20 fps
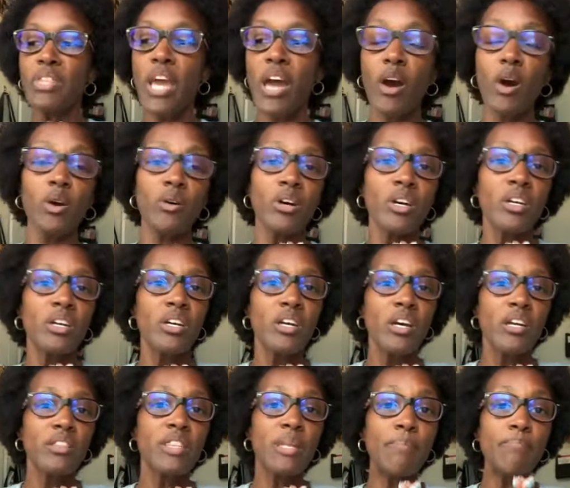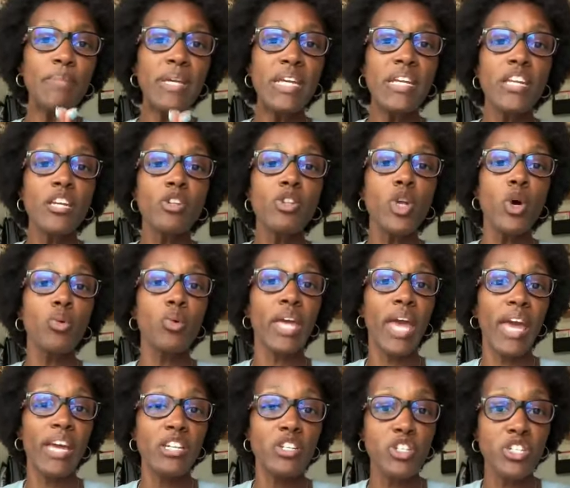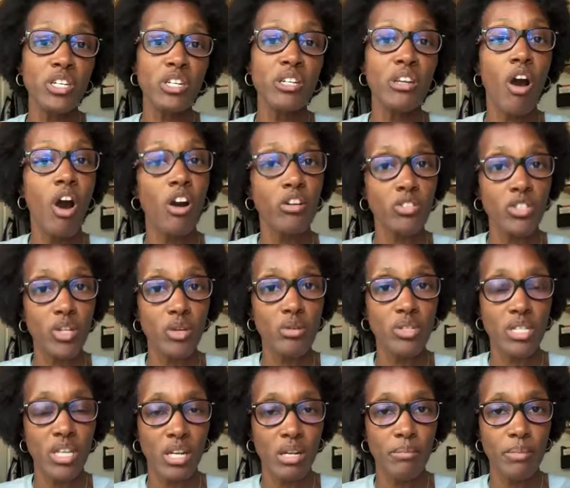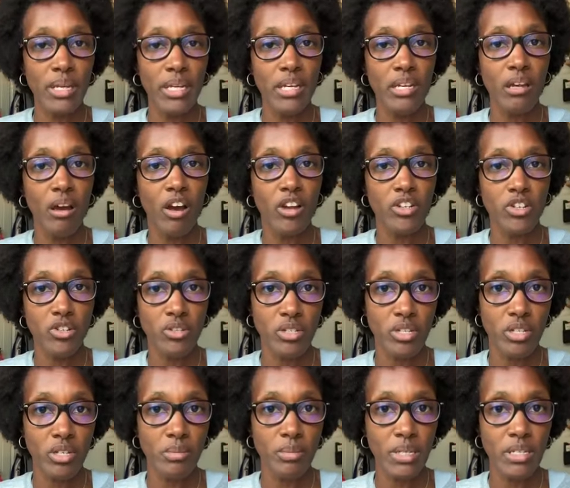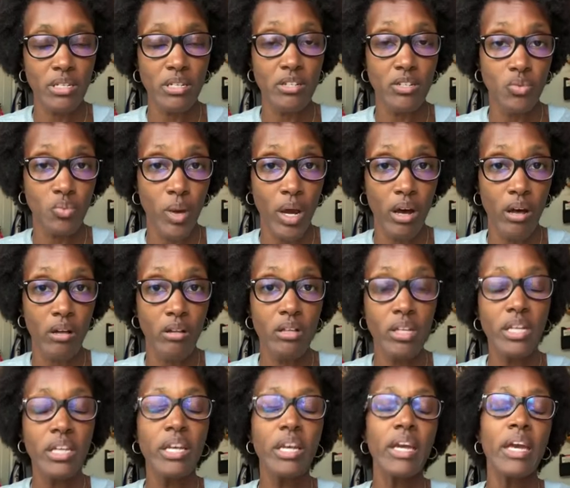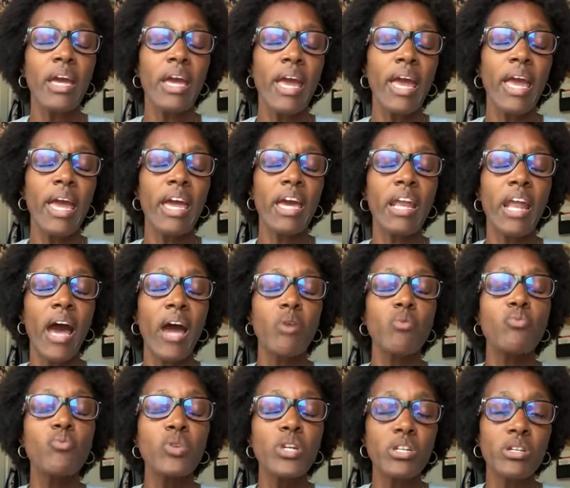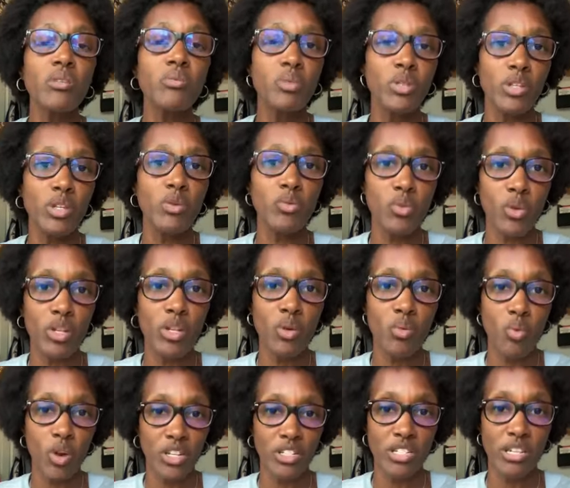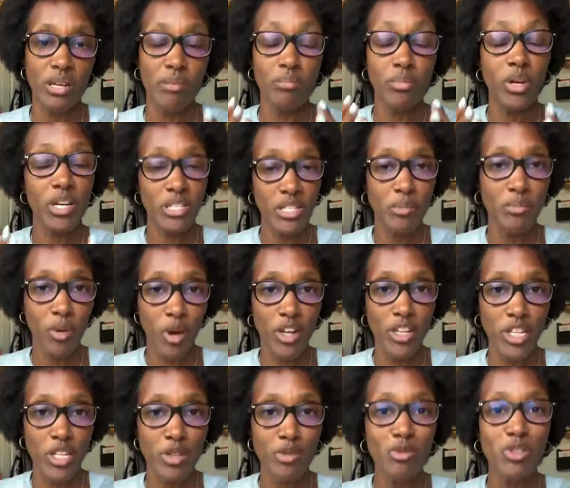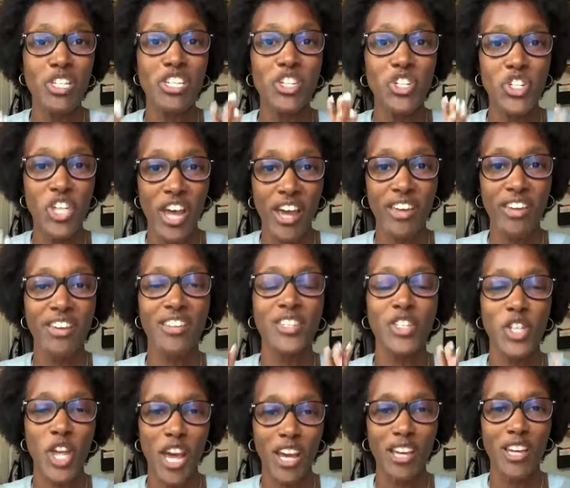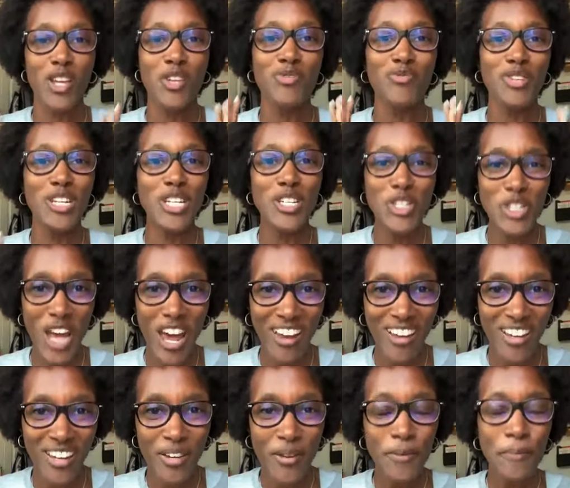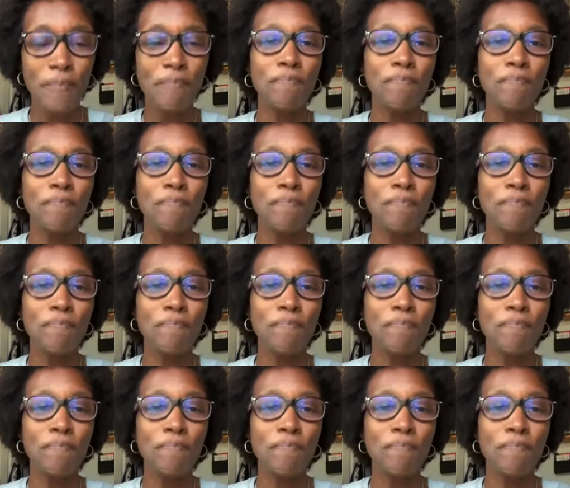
Now, the meeting location also is going to be on your syllabus as well. And I really, really, really want to impress upon you to check, and recheck